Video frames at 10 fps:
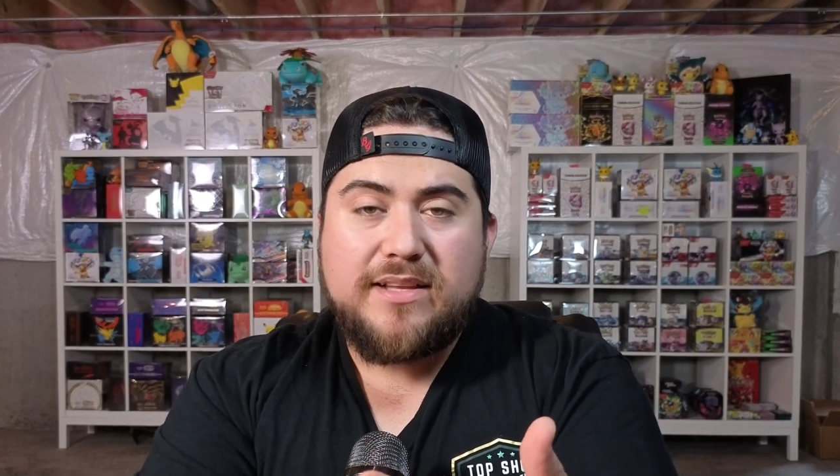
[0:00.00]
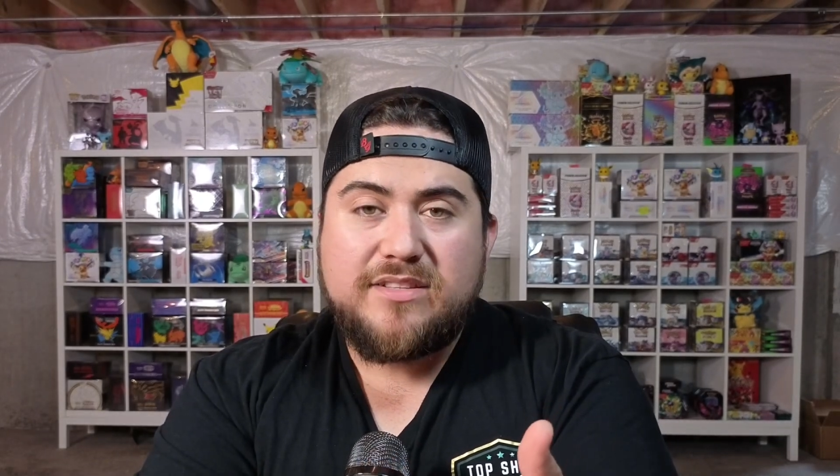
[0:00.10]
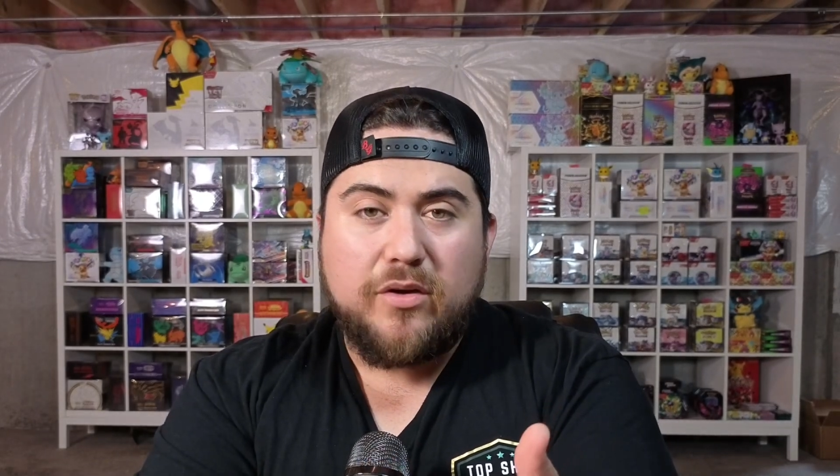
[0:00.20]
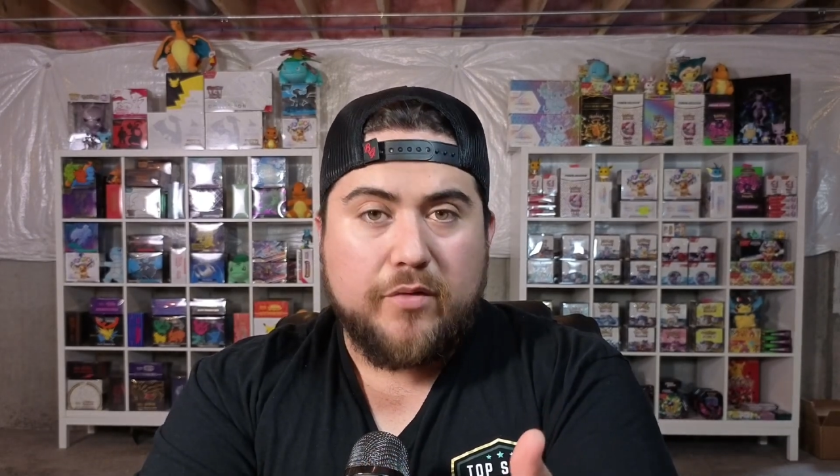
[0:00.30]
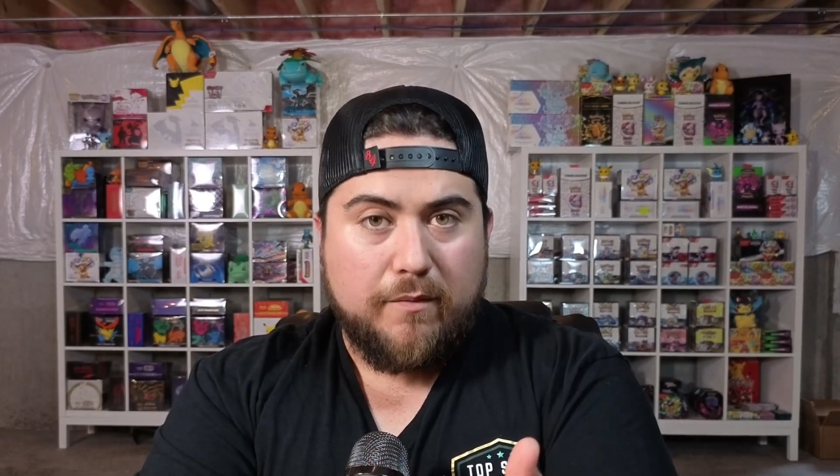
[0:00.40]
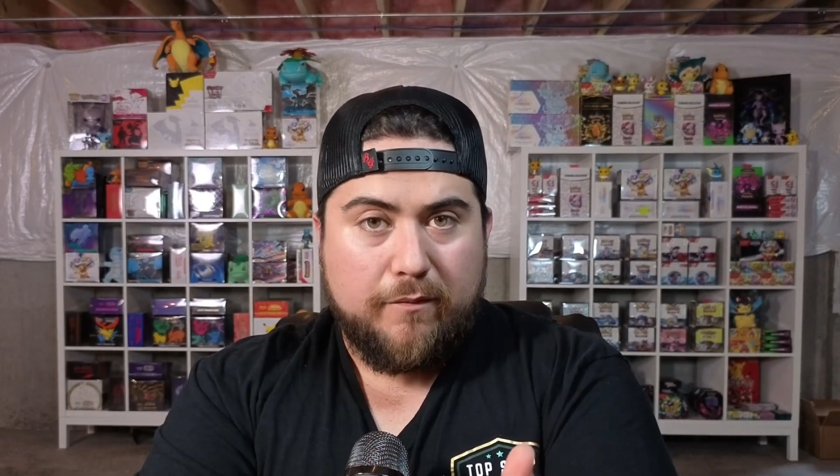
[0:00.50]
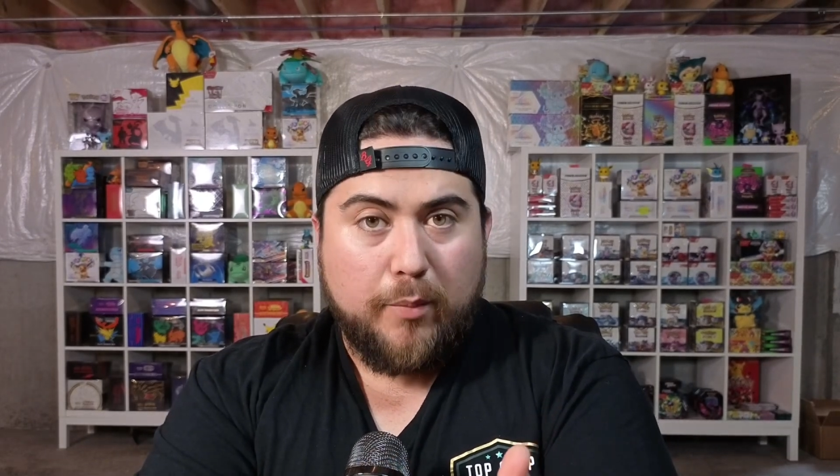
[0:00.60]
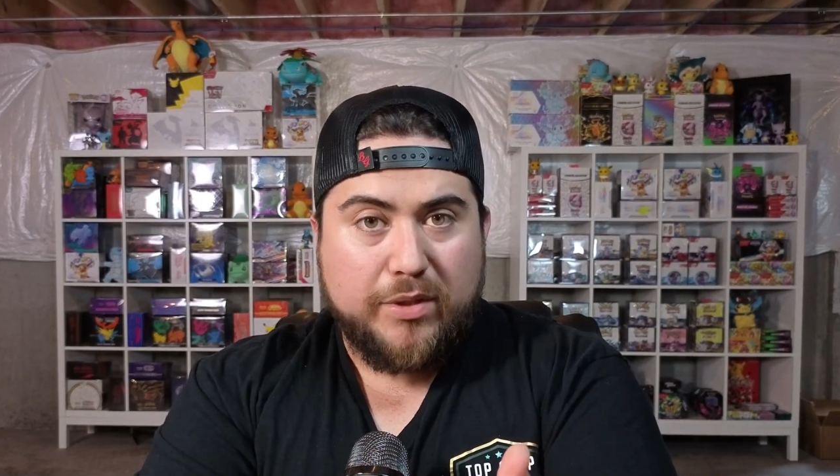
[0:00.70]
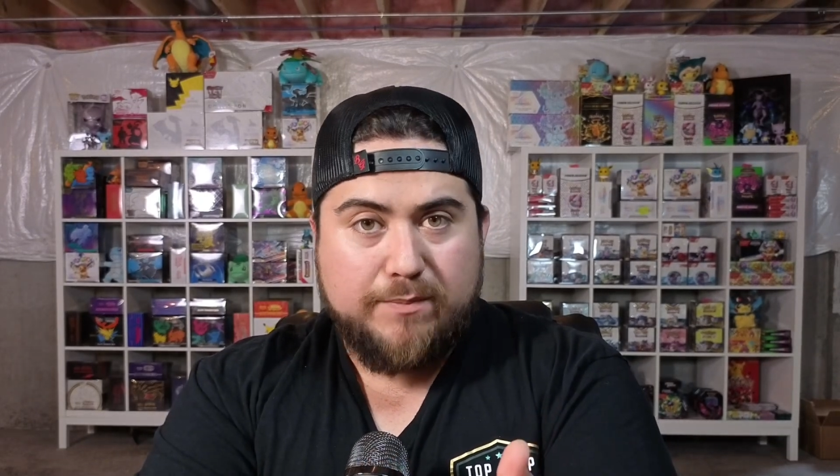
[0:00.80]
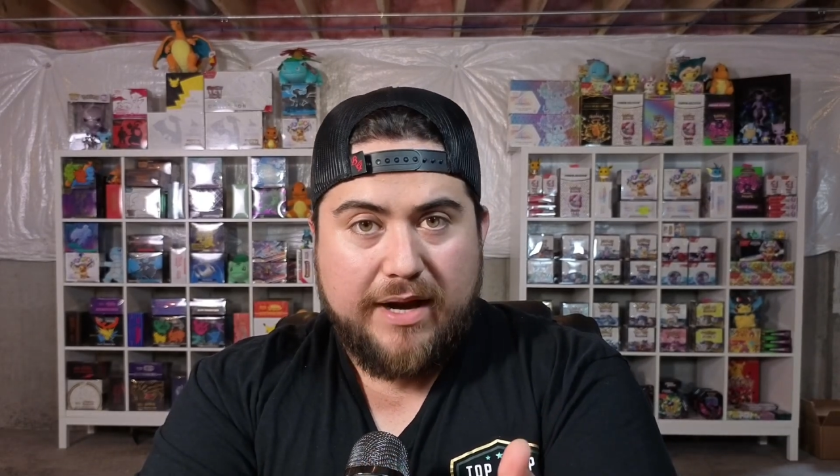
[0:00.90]
Sylveon from
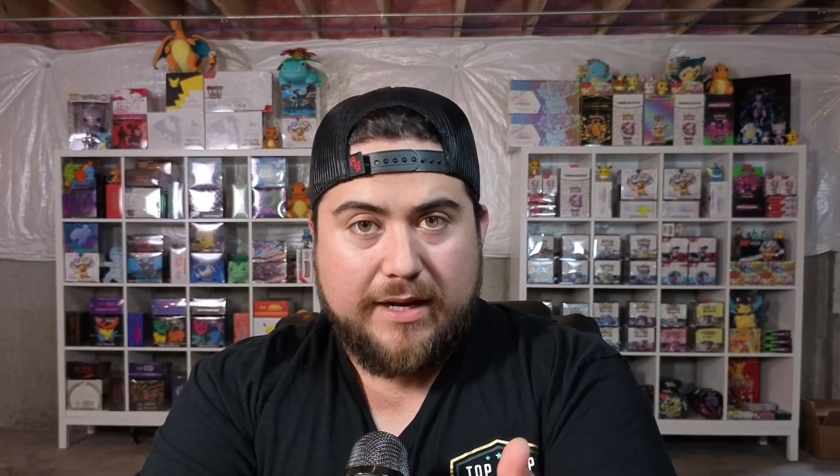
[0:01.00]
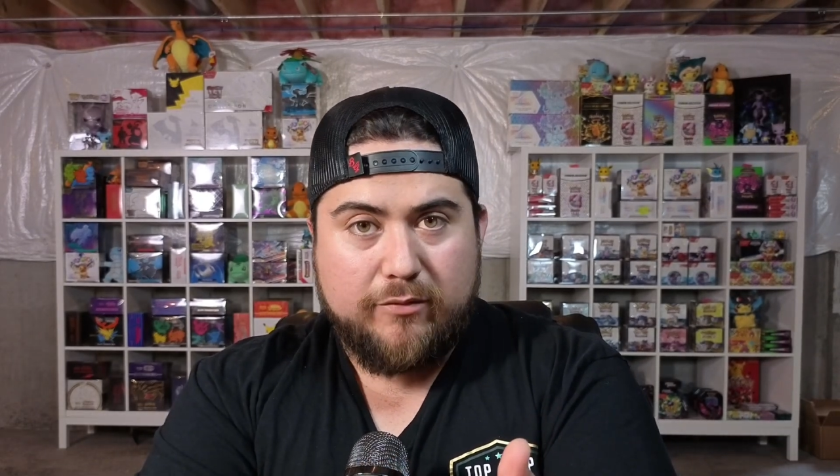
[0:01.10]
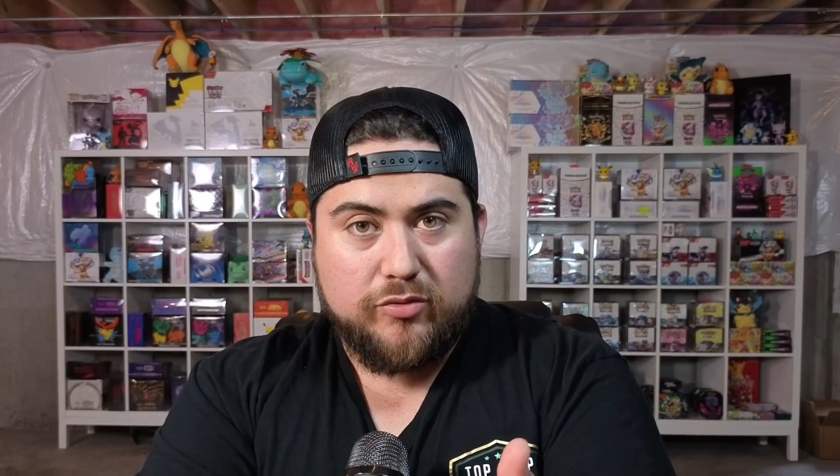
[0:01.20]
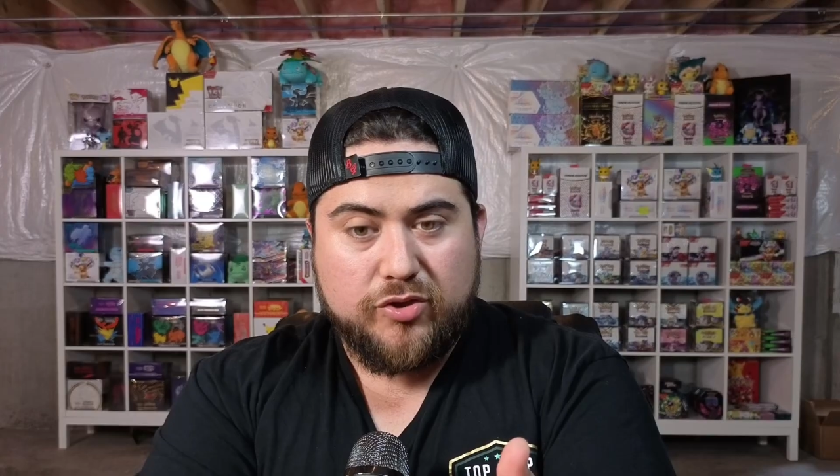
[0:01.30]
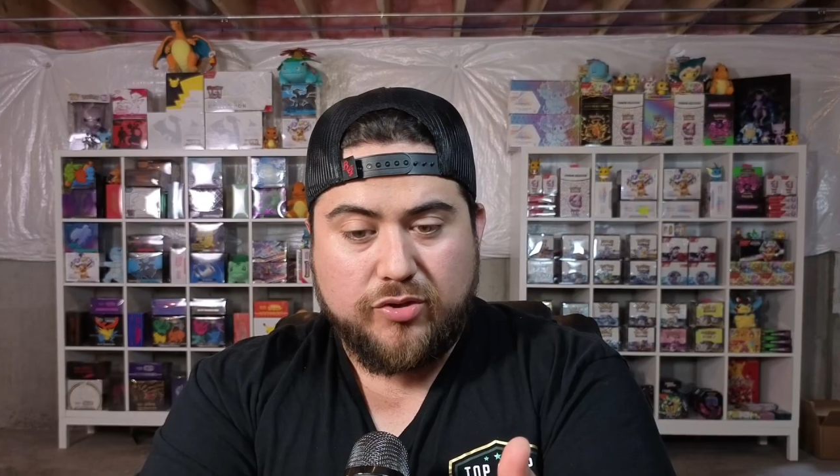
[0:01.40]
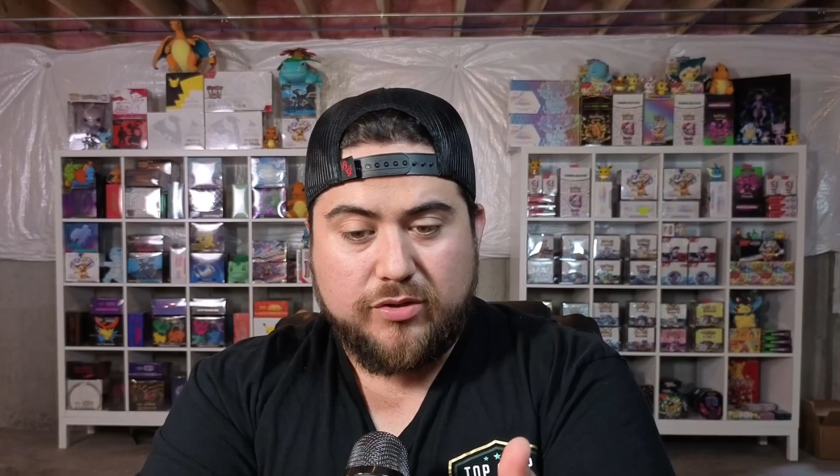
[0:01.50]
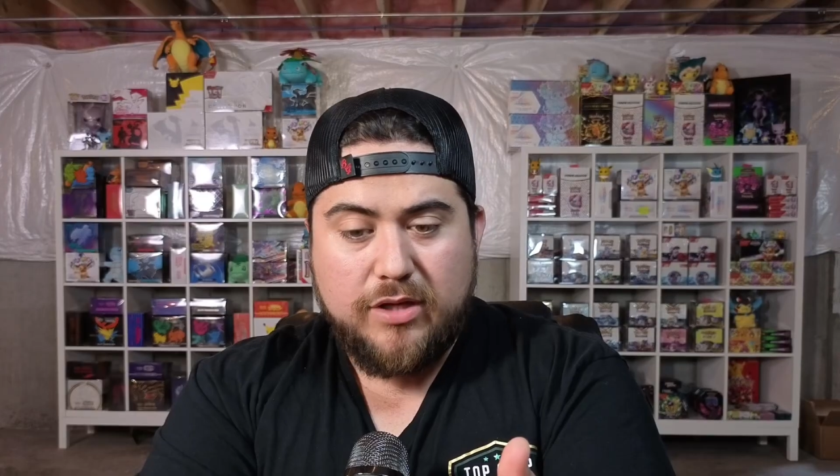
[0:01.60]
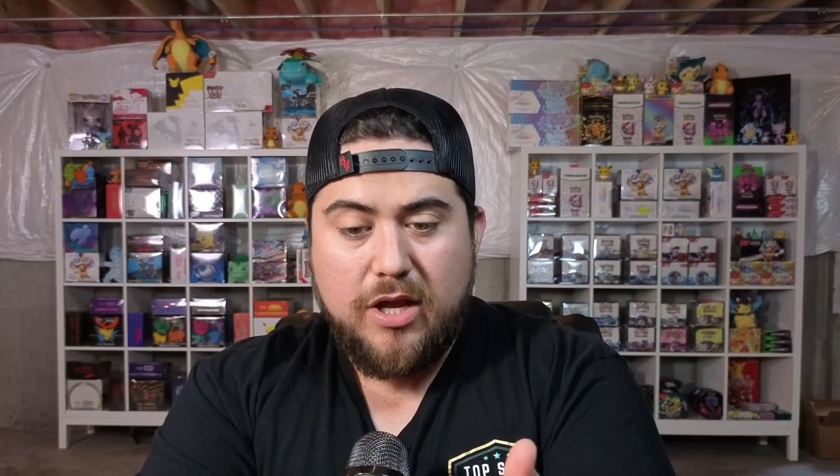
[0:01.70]
Prismatic Evolutions.